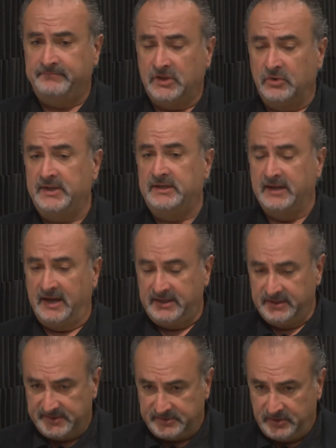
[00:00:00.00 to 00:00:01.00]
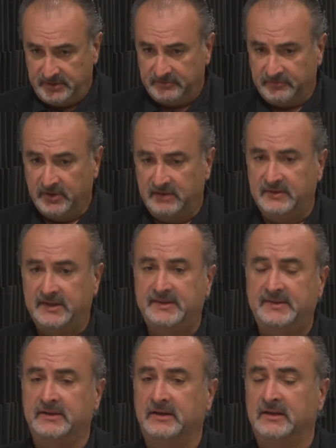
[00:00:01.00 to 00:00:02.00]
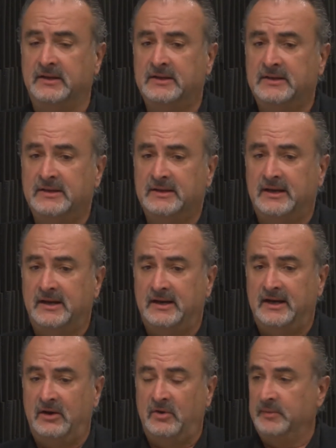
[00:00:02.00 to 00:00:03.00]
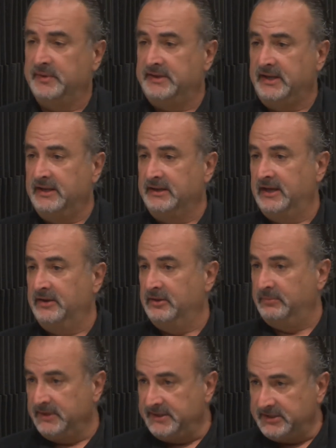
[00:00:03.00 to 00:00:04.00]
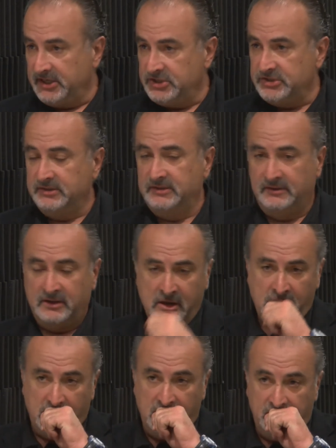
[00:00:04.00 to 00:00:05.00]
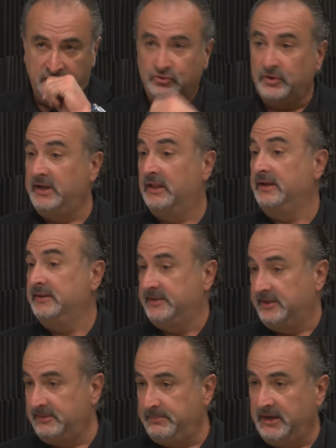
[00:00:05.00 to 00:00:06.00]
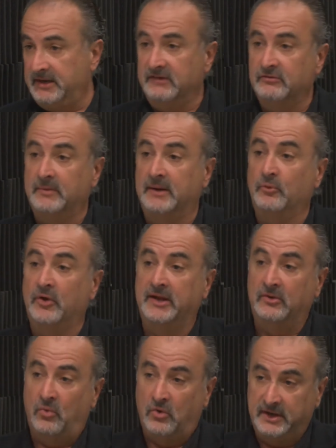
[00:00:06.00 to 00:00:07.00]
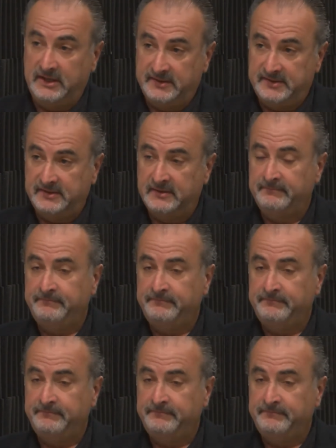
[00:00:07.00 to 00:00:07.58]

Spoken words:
he died in the street in front of us, and how I was taken down to the police station and treated like a suspect, given my Miranda warnings.